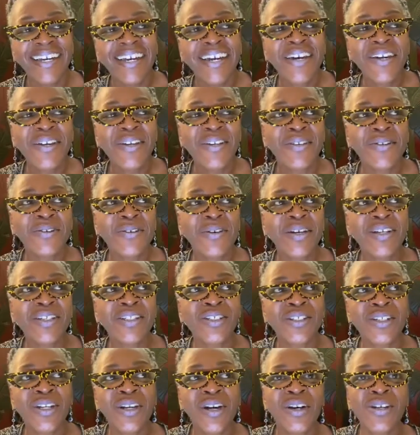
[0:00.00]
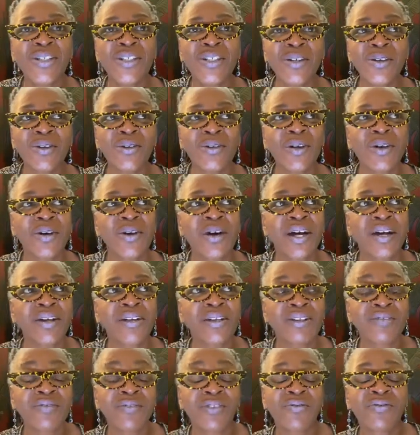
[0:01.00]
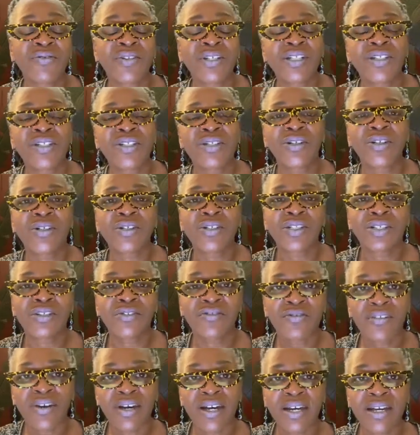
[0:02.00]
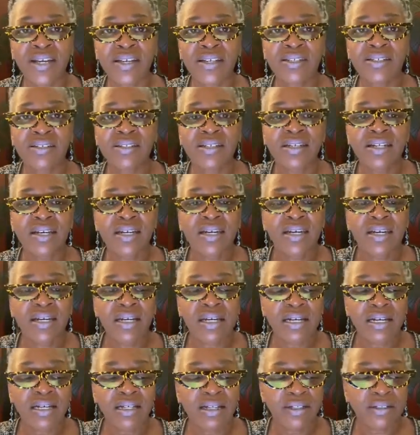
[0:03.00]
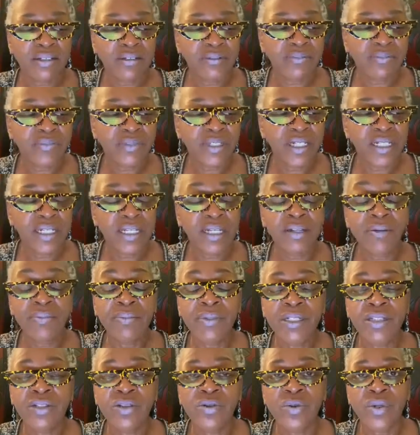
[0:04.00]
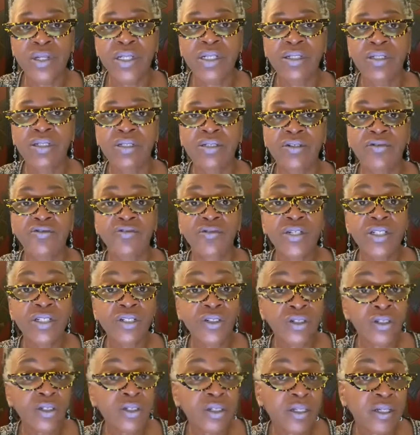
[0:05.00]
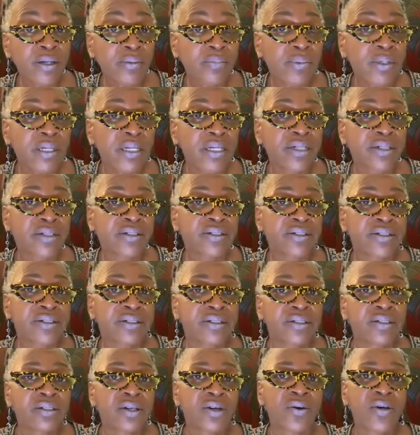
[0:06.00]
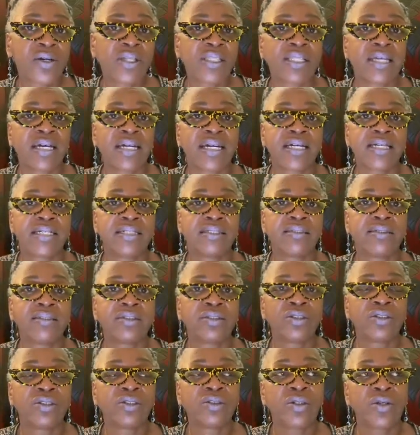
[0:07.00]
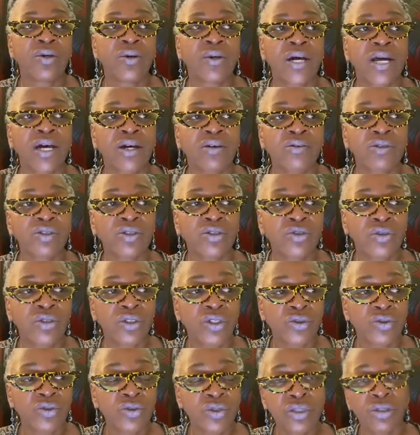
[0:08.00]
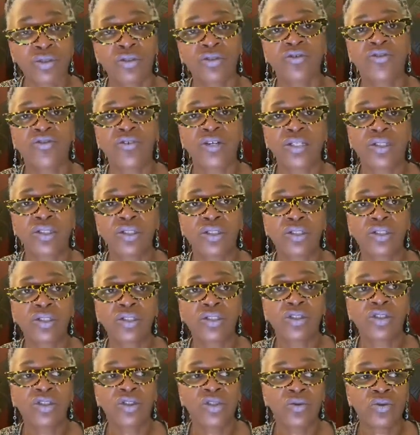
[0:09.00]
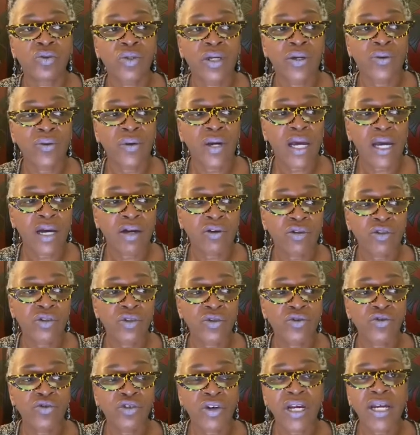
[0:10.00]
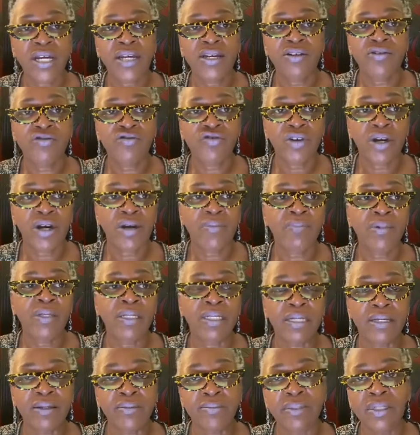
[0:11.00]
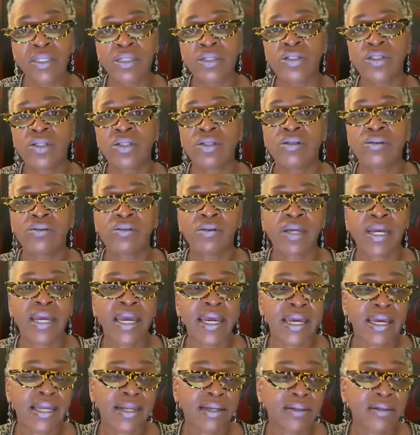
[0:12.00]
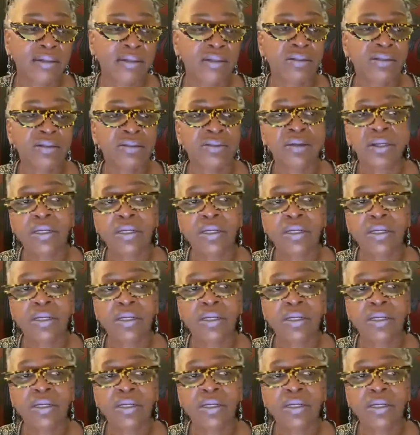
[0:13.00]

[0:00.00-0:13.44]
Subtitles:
You should also know how to even research to find an image. Where did it originally appear online? Do you know how to use those functions? Do you know how to drag and drop an image and add it and